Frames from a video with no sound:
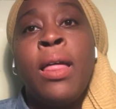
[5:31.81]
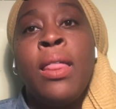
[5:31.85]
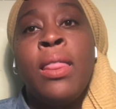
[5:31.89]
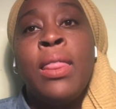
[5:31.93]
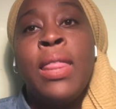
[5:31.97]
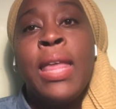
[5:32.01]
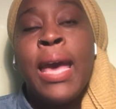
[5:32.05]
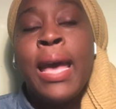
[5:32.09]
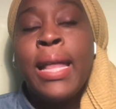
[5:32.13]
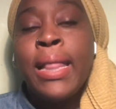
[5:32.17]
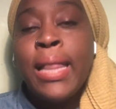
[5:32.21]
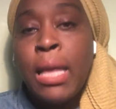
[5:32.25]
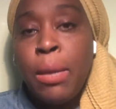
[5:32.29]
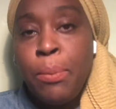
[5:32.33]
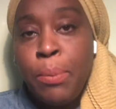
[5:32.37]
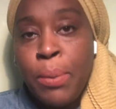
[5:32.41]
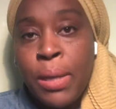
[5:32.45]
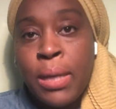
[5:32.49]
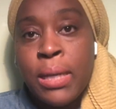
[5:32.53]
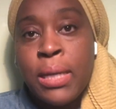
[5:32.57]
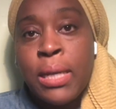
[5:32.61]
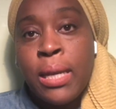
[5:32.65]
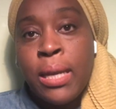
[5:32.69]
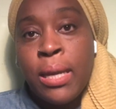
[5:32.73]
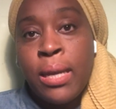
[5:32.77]
the
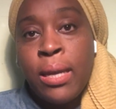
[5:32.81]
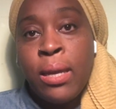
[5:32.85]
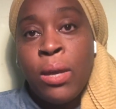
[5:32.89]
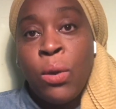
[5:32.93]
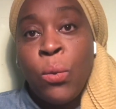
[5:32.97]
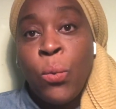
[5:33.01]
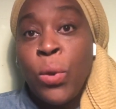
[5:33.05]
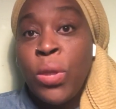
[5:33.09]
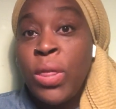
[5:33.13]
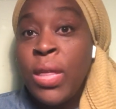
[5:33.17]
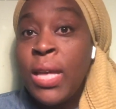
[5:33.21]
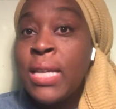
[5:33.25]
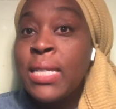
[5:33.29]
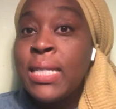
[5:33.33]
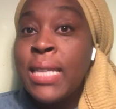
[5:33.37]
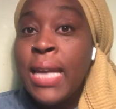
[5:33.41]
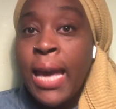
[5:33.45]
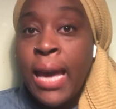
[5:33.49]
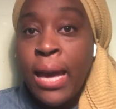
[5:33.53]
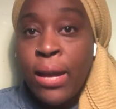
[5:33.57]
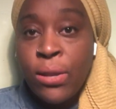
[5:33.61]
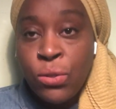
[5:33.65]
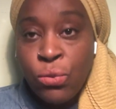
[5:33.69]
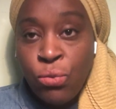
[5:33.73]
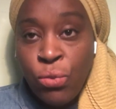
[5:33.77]
LAPD with his
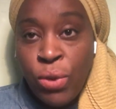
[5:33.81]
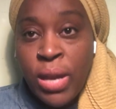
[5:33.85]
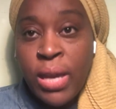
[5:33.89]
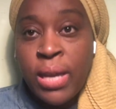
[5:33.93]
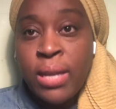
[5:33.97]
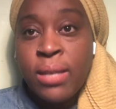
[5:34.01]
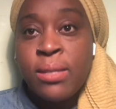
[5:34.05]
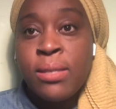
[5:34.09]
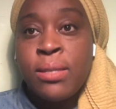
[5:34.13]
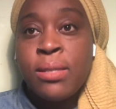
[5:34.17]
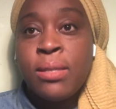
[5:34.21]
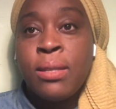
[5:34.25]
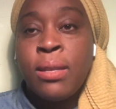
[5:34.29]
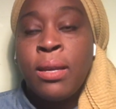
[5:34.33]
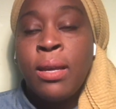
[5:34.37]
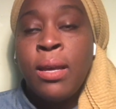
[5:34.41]
hands raised.